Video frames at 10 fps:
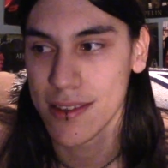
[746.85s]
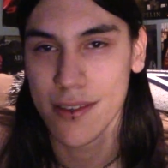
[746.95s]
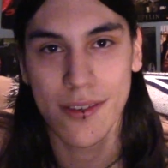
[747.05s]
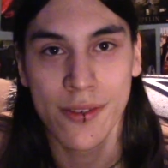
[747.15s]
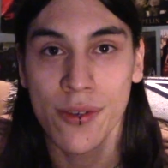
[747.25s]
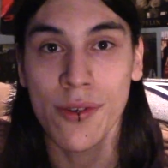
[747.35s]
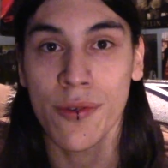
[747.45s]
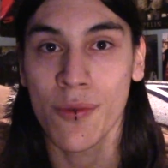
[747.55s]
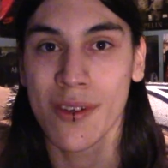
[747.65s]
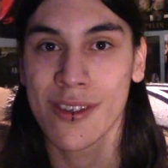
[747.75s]
You're
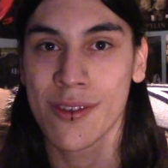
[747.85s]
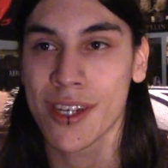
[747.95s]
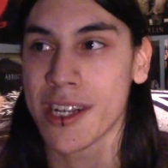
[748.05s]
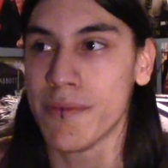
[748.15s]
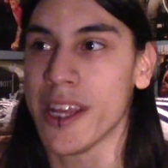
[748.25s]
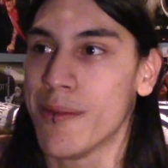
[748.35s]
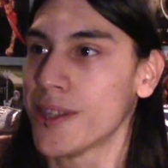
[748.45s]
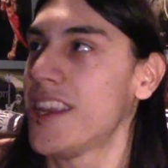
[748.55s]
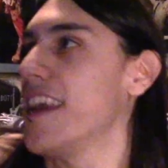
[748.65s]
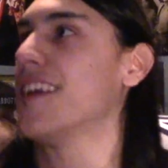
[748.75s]
the ones who are going to be able
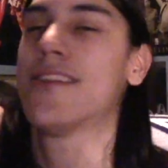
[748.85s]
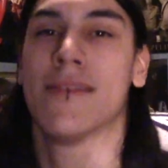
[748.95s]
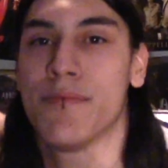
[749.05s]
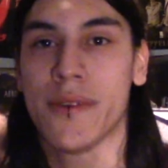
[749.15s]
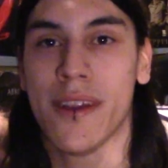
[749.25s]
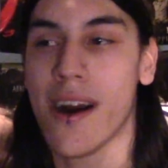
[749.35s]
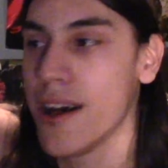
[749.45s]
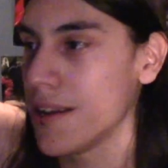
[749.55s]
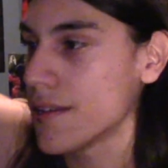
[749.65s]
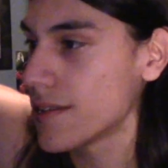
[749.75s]
to take it to
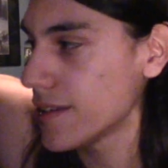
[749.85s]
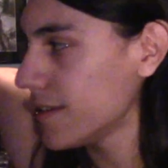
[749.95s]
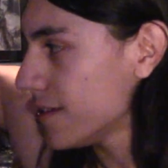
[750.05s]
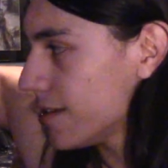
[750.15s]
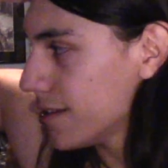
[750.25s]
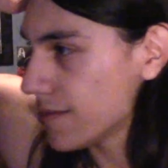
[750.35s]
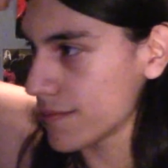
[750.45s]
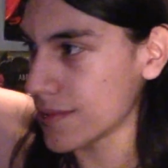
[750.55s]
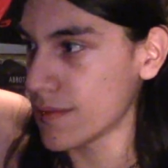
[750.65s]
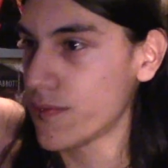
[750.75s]
beyond
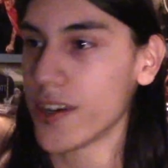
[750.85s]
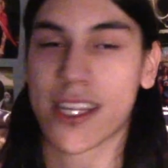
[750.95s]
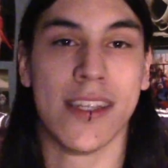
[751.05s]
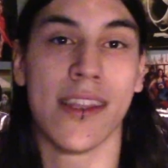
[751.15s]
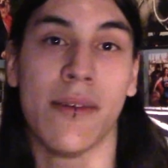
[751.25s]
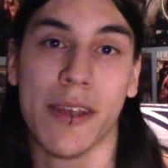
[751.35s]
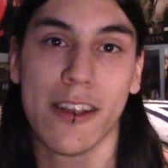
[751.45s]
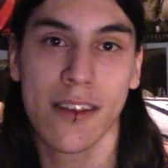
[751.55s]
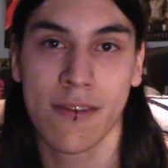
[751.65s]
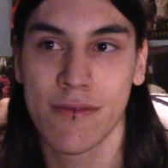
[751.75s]
the fucking limit
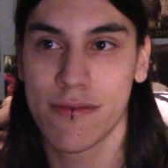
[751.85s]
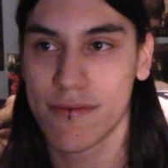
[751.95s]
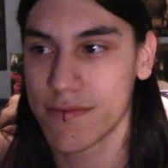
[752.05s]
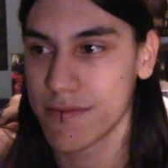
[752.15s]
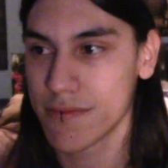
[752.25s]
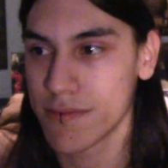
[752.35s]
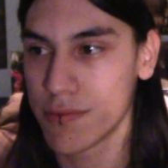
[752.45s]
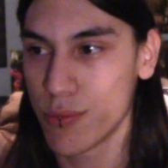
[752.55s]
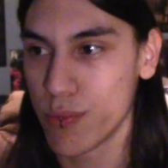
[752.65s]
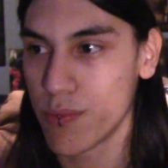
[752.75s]
of
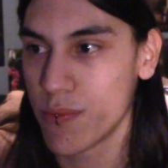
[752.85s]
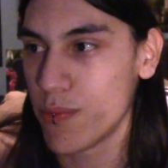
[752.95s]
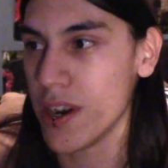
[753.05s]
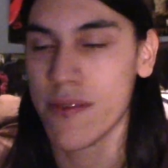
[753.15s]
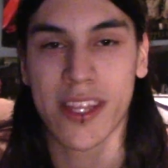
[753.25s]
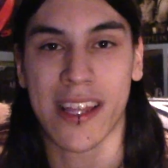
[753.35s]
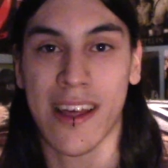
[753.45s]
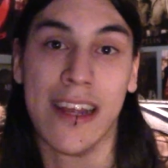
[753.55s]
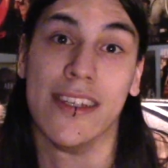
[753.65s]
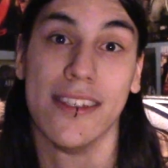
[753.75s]
wherever that
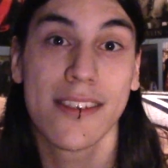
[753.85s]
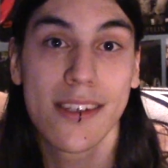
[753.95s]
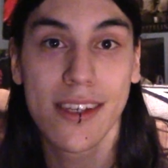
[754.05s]
line is,